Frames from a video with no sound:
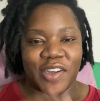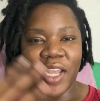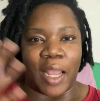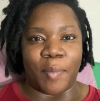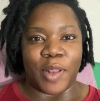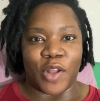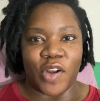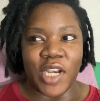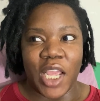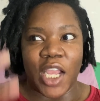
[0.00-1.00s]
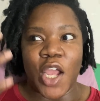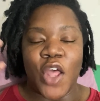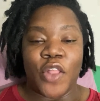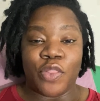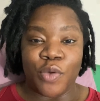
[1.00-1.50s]
and I'm learning
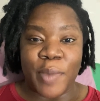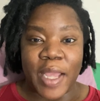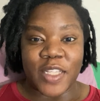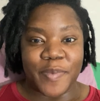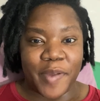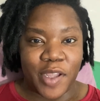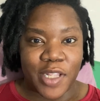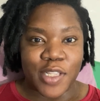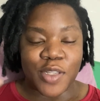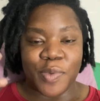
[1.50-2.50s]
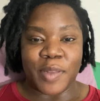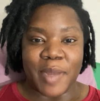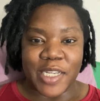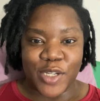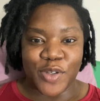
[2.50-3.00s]
through my experiences with
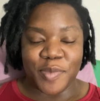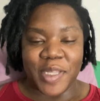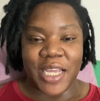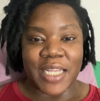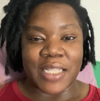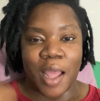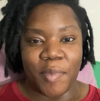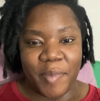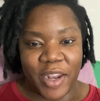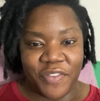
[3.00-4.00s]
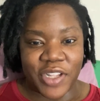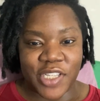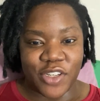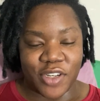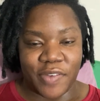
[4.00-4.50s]
my children because I'm a
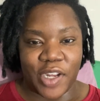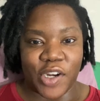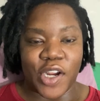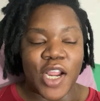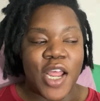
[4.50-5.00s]
manifesting generator.